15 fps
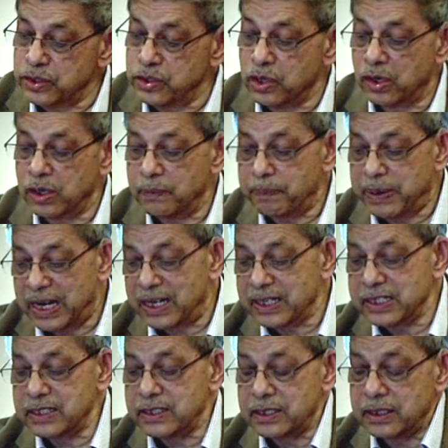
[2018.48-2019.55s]
John
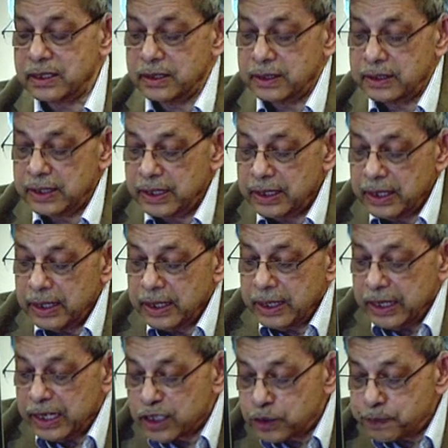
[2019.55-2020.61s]
Parkinson
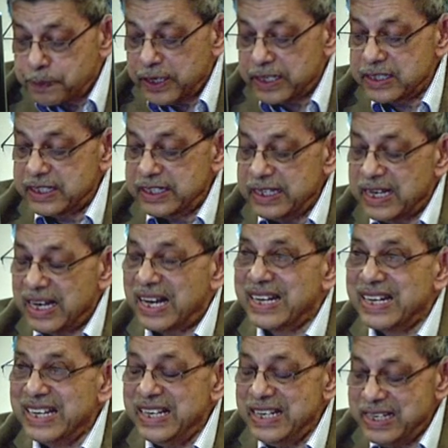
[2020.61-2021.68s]
expressed the
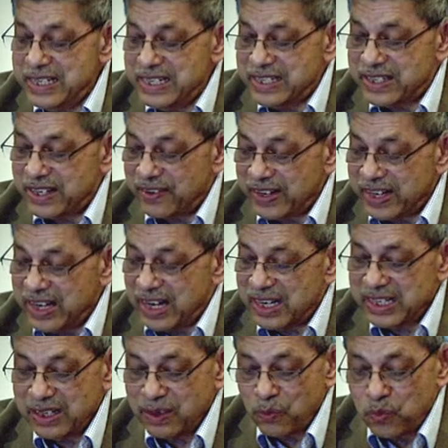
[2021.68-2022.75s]
unease
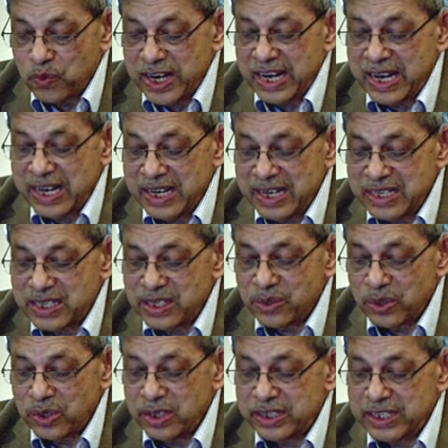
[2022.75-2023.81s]
regarding where his
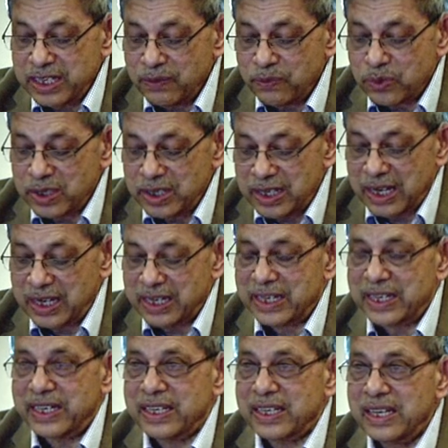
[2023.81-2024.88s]
loyalty would
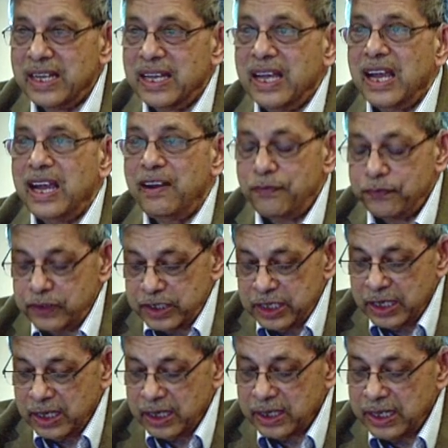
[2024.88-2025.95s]
lie if
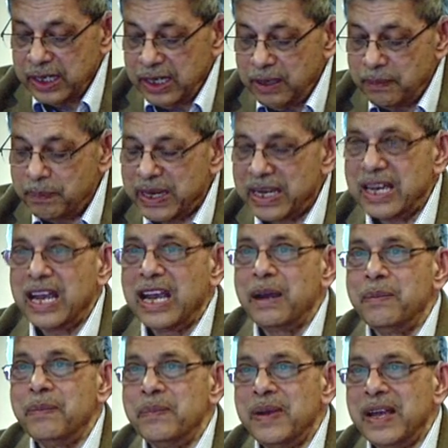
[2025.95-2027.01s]
Turkey
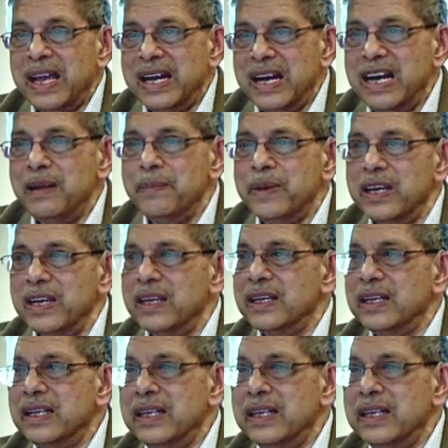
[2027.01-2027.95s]
became an enemy.